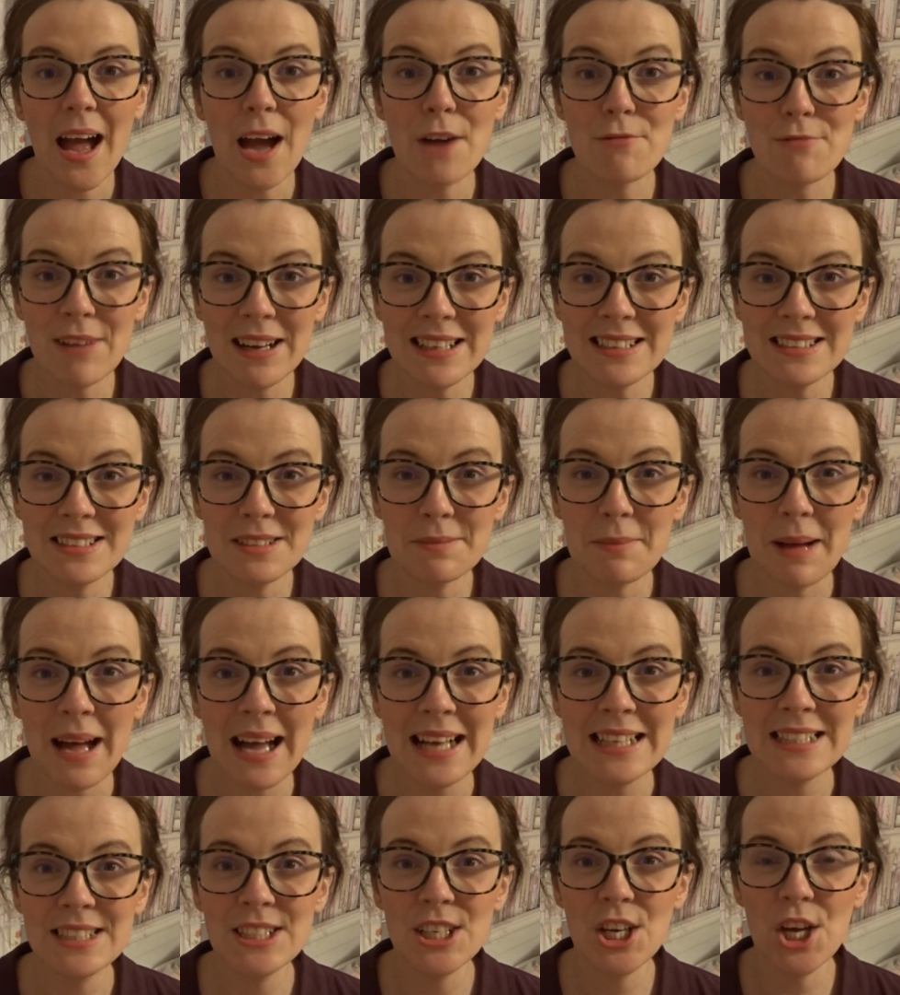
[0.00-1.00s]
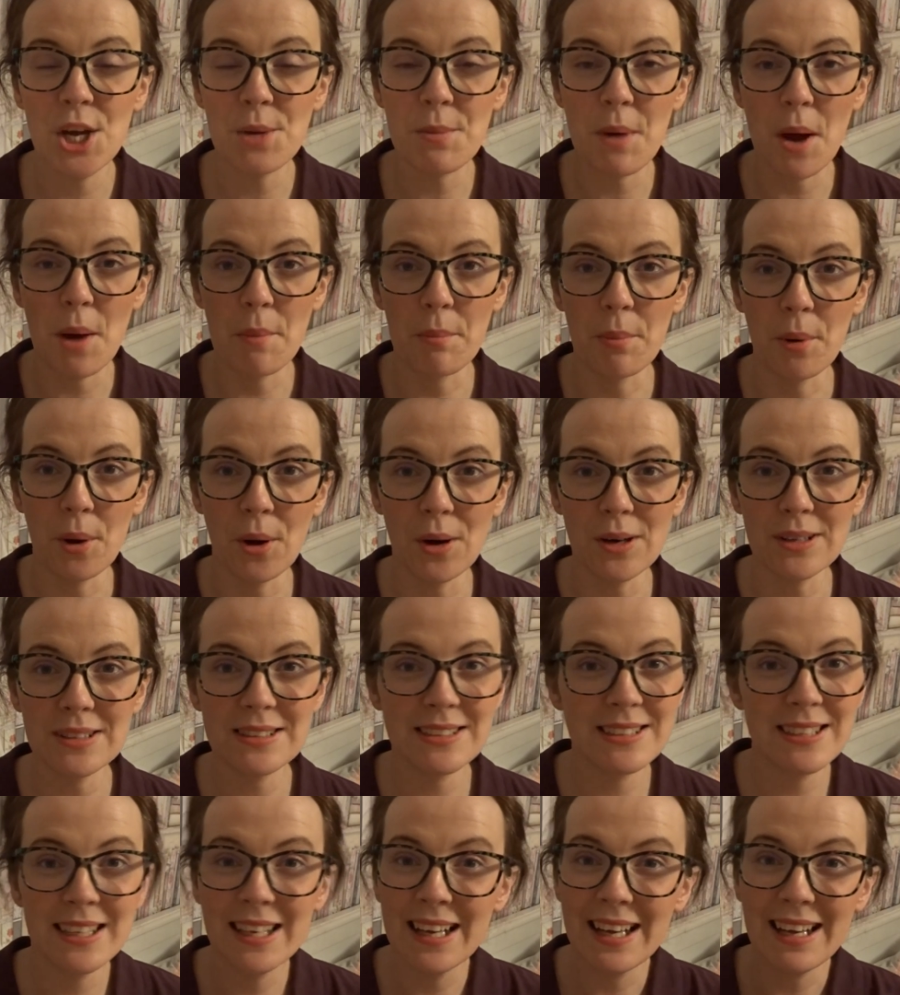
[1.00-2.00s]
A random item,
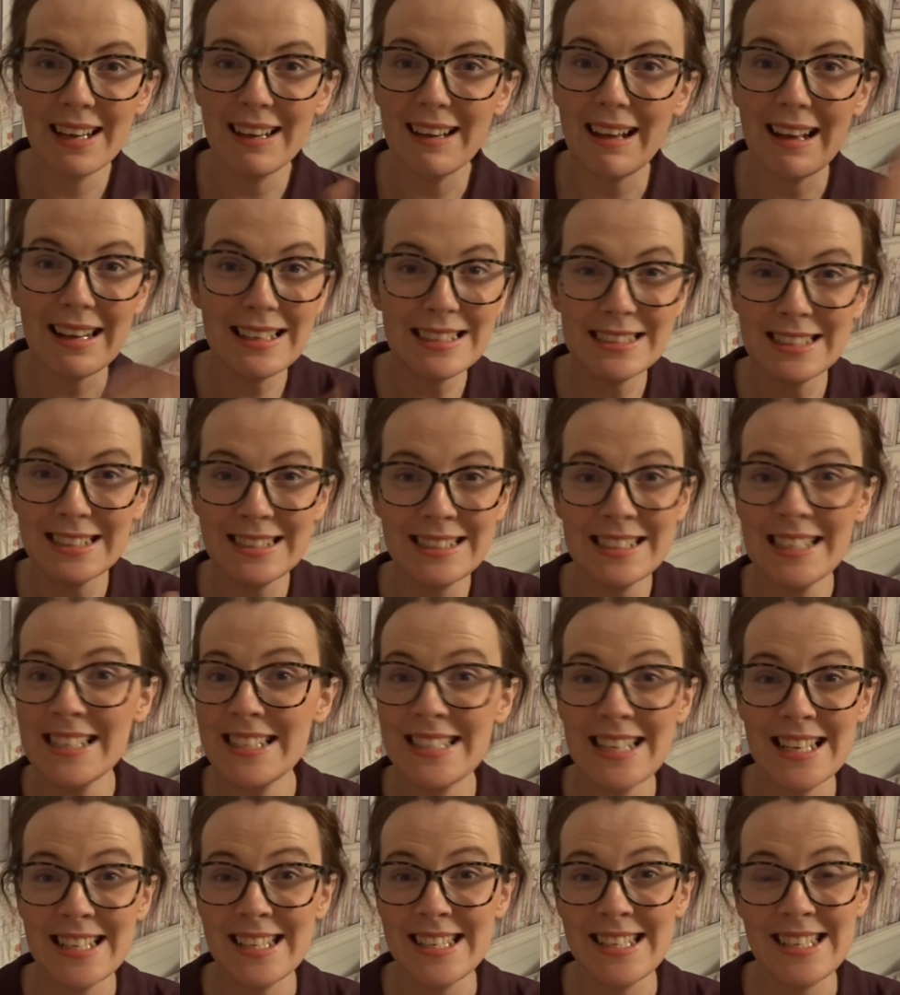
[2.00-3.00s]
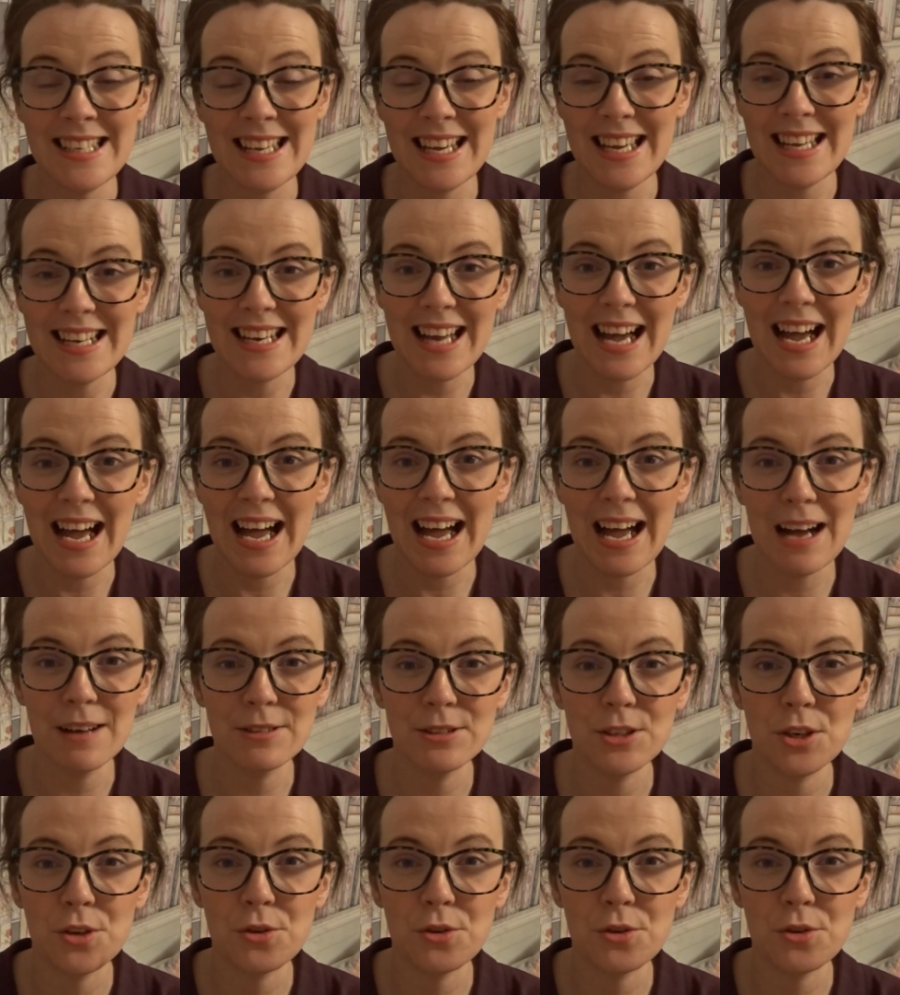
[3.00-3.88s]
but it's just a necessity in our house.